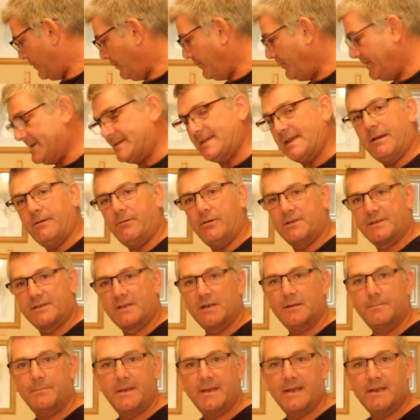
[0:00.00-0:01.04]
all this area is
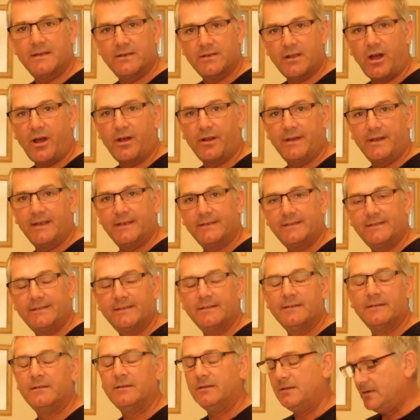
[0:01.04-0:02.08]
going to be in darkness,
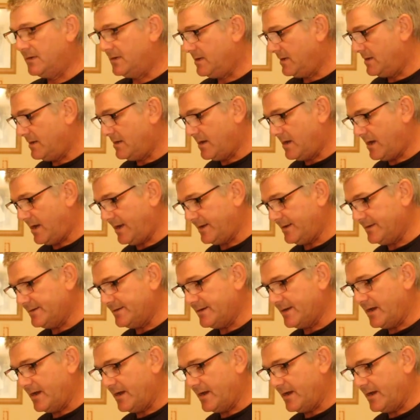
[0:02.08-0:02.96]
and